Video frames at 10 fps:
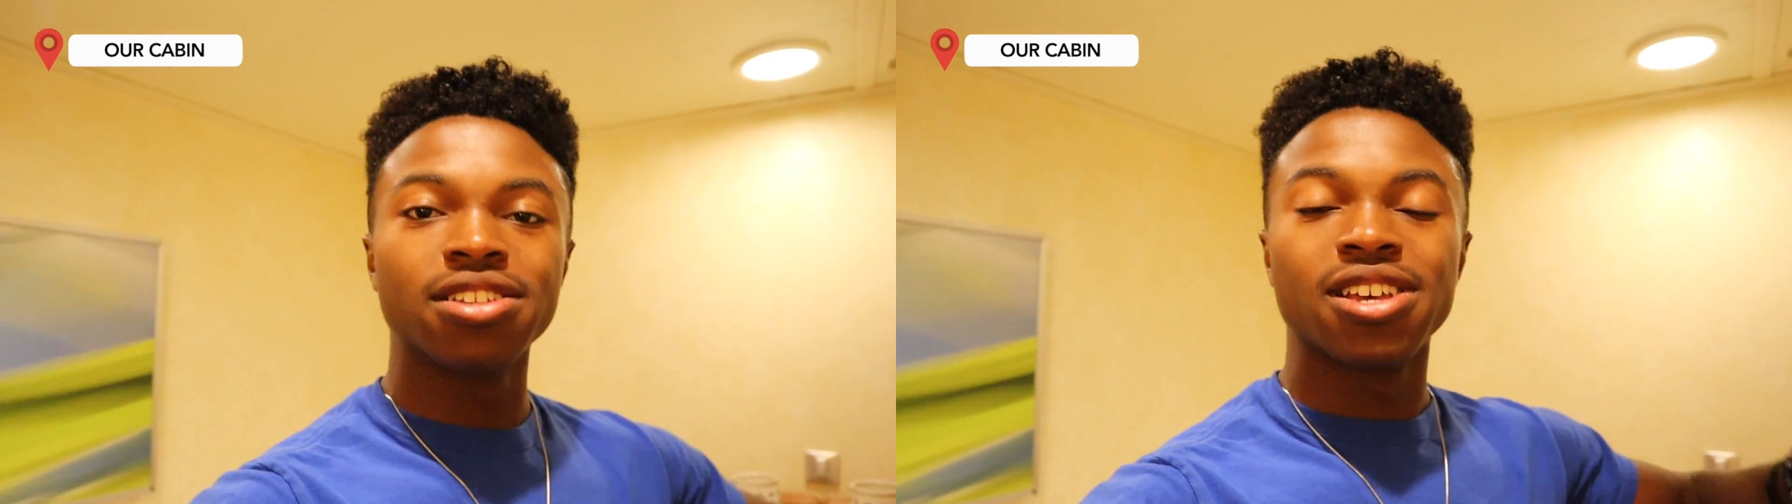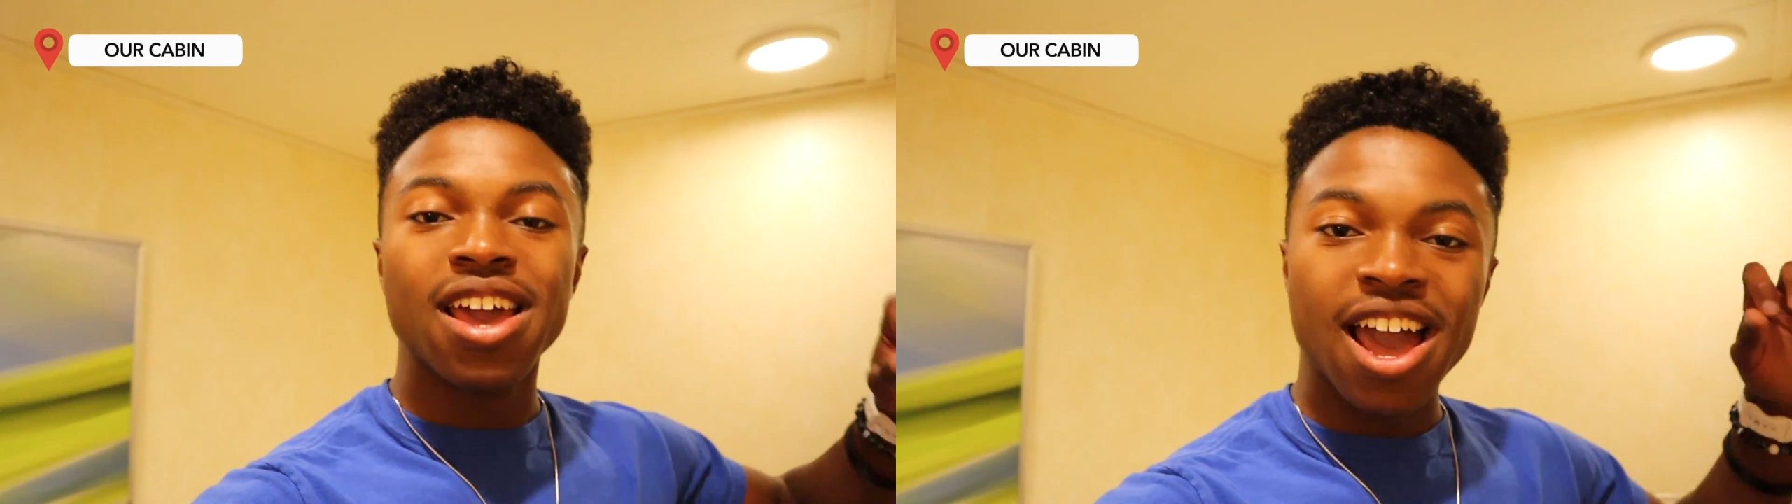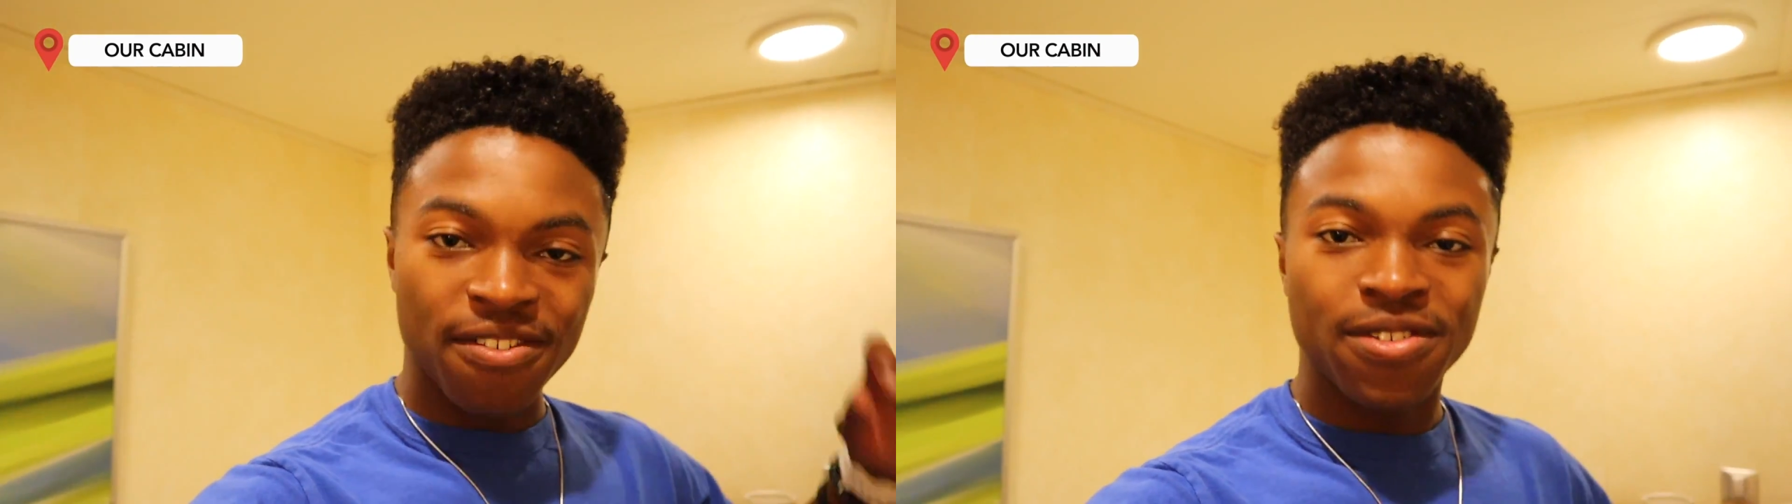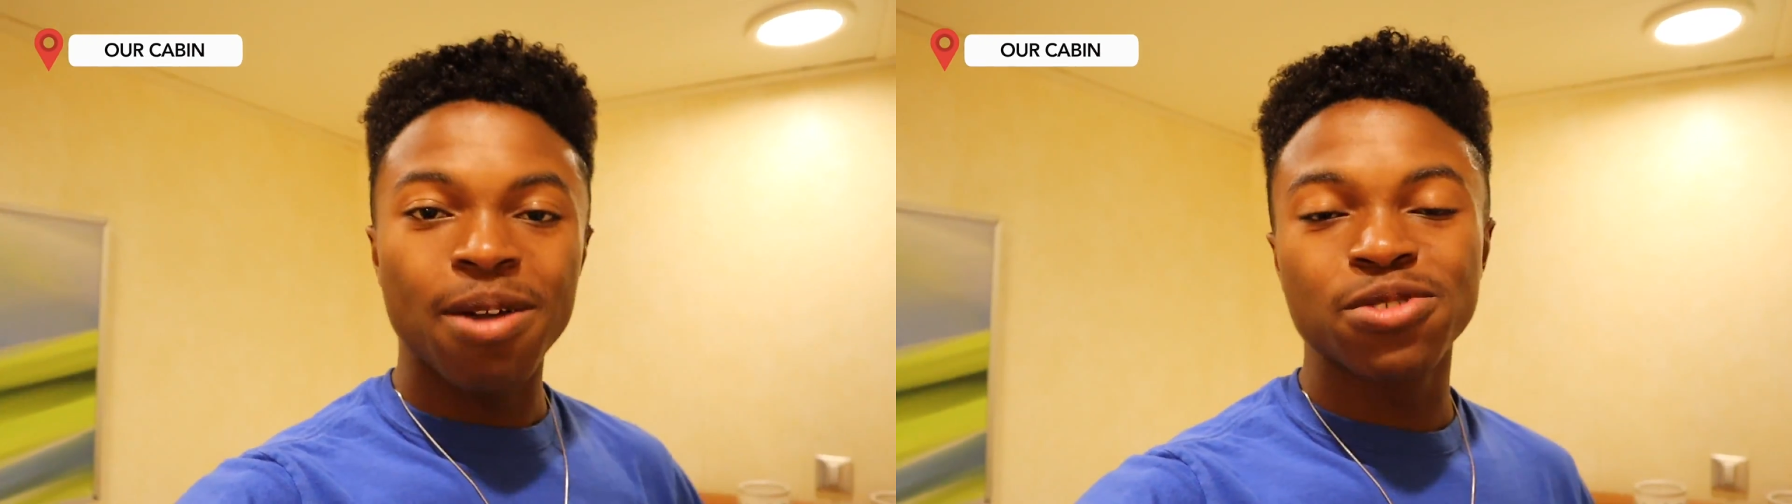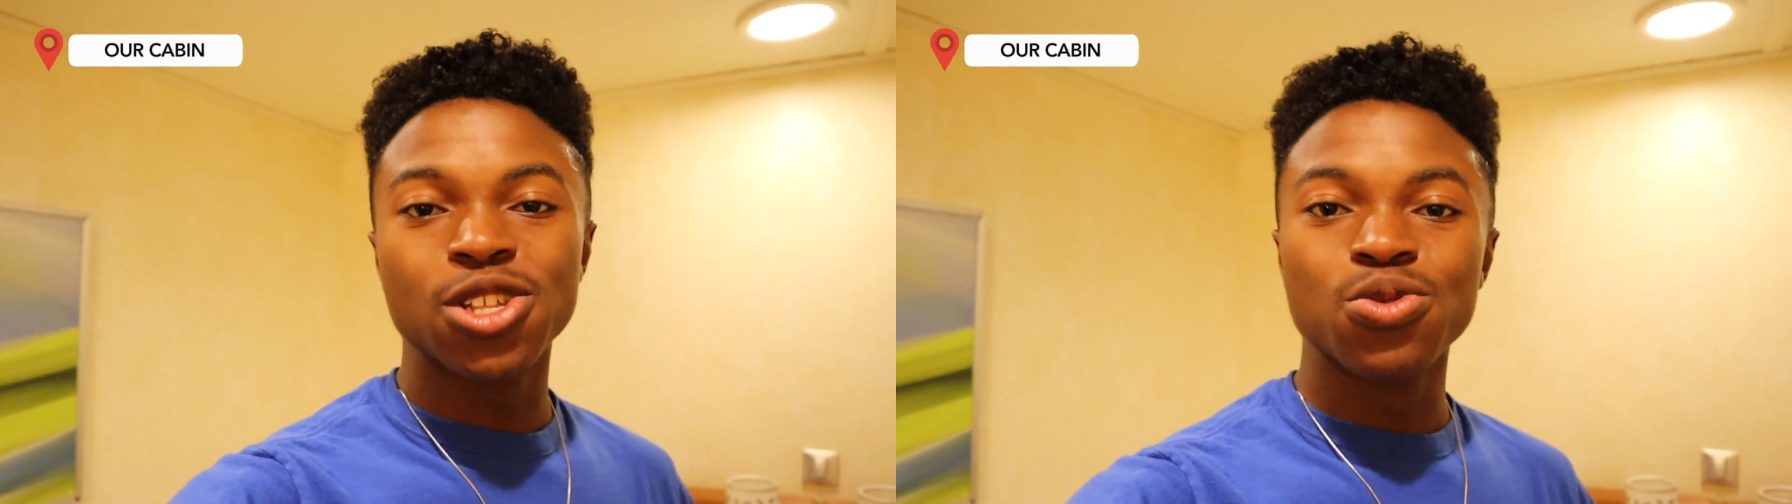you guys,
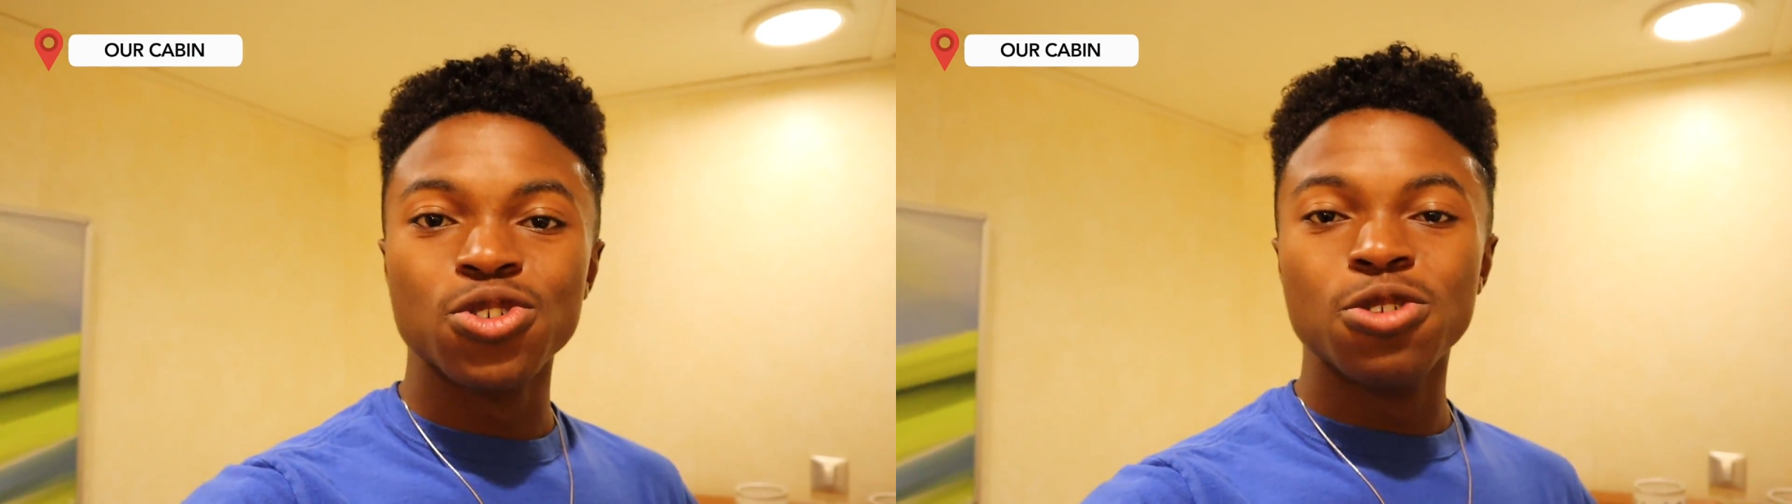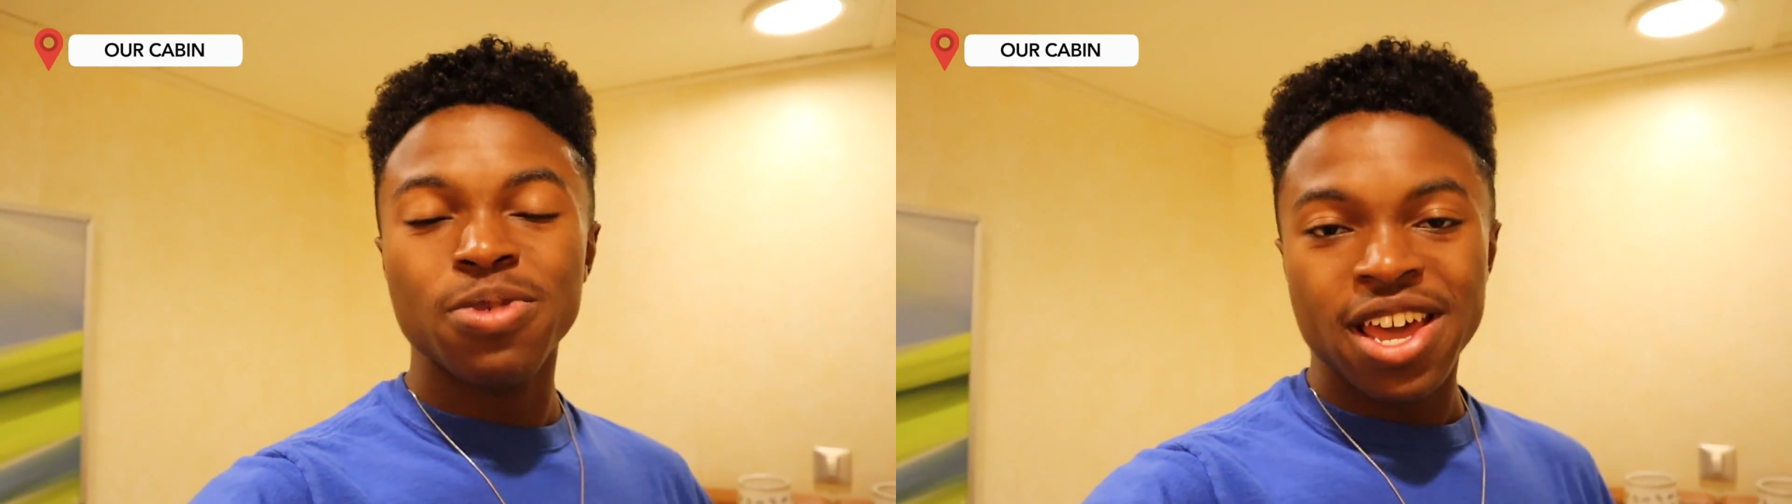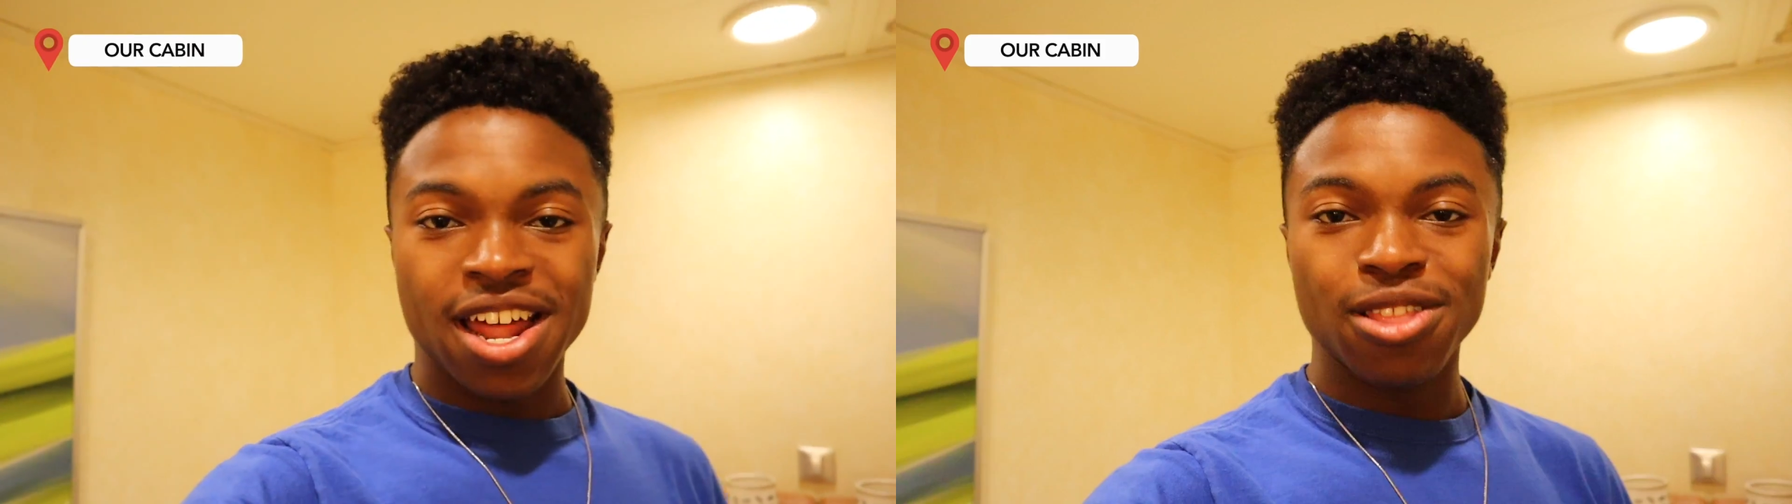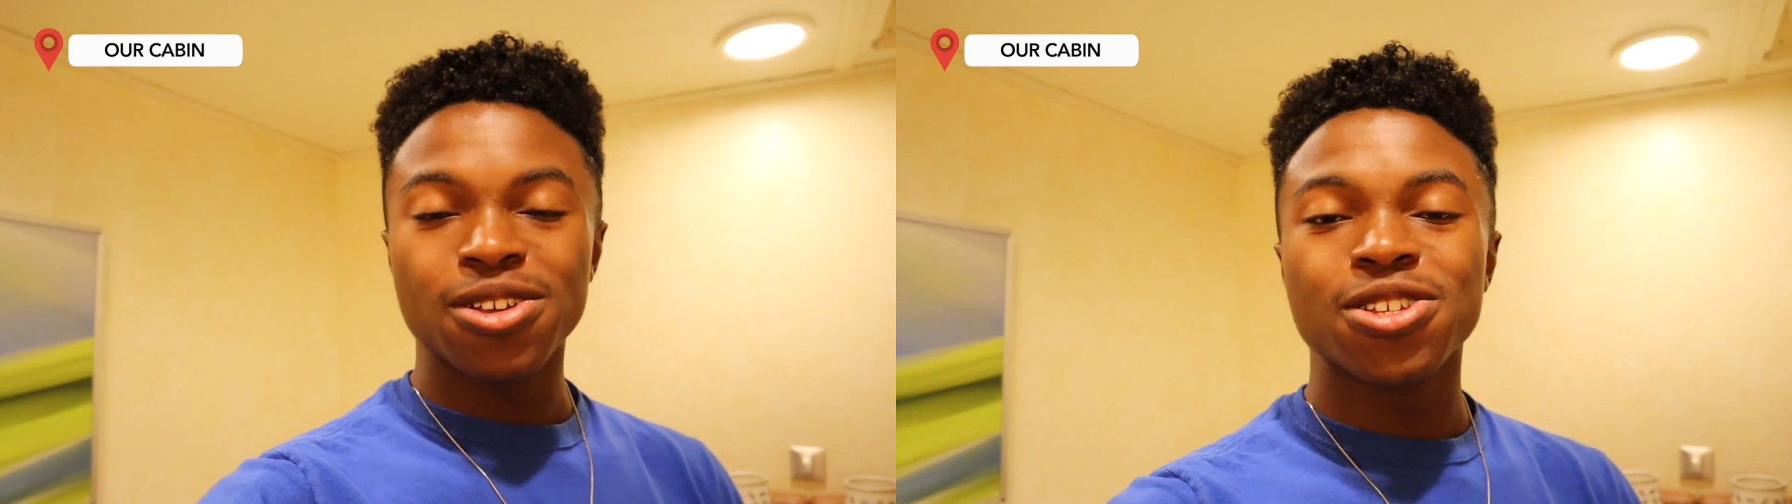I've come to the room.